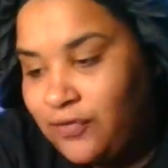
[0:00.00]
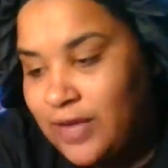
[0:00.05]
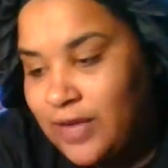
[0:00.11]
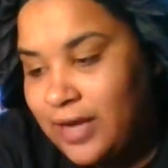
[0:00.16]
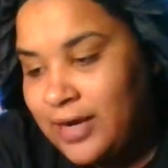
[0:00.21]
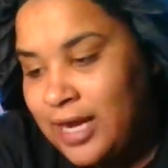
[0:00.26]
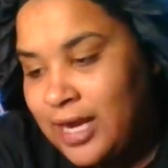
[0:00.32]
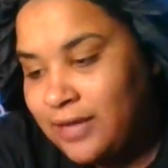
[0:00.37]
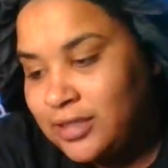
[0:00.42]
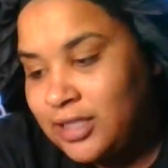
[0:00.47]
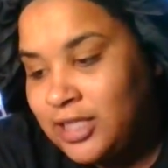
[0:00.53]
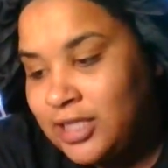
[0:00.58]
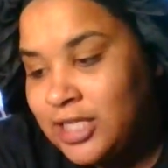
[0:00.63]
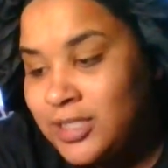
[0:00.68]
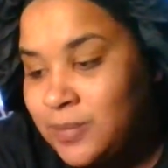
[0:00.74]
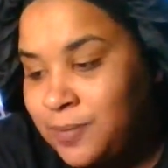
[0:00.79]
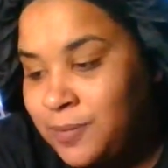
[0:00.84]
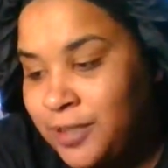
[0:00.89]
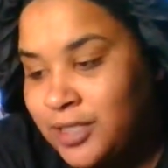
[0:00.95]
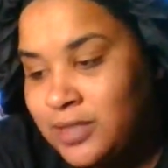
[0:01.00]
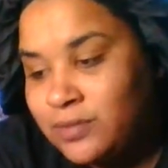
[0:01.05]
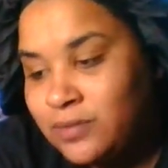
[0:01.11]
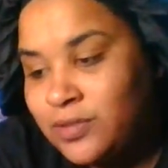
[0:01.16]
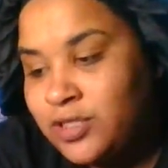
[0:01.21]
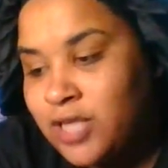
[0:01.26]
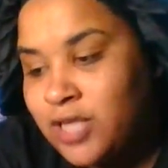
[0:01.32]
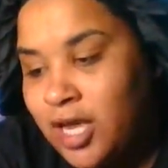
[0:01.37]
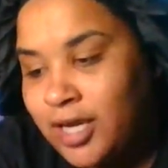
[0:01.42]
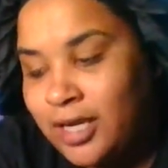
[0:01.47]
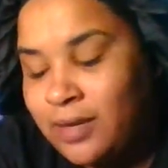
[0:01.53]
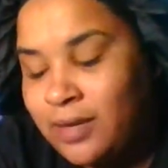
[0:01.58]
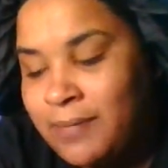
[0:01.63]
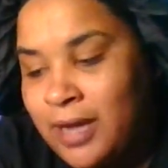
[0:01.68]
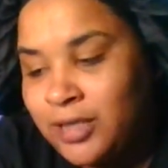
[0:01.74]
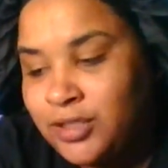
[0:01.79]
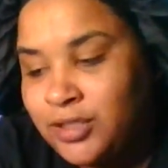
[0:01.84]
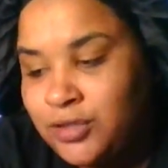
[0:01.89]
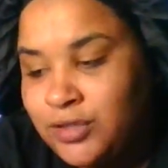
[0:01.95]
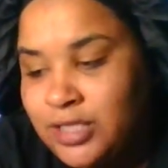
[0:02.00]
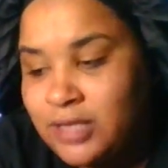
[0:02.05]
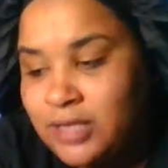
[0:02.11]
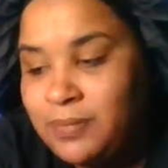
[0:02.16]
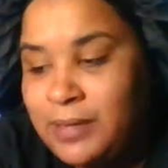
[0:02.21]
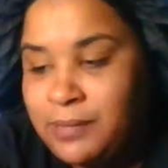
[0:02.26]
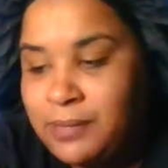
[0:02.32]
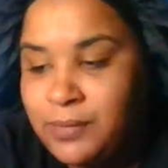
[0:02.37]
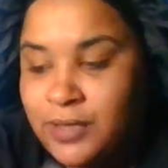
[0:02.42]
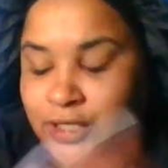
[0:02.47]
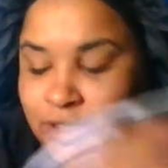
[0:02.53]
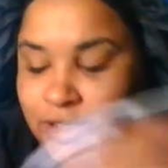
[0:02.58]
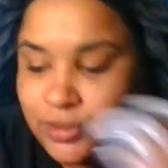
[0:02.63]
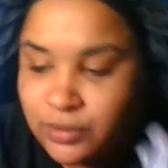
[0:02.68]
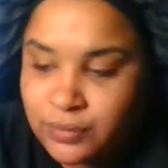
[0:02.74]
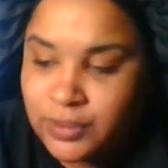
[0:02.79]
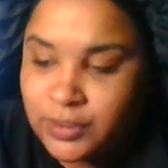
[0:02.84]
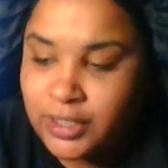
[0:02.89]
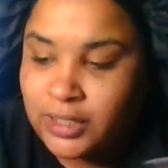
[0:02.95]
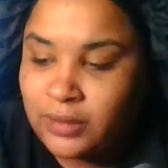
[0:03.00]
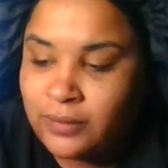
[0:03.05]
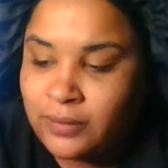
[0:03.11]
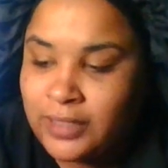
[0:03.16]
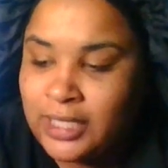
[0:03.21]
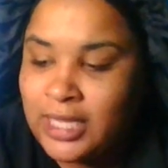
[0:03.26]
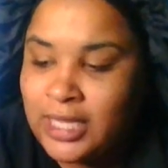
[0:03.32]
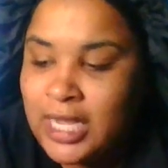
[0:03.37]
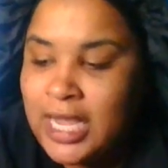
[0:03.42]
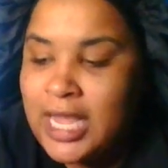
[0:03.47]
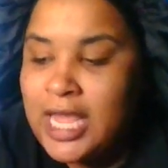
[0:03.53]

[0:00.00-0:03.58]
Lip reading: found out that this person was talking about you to the people that you were working with.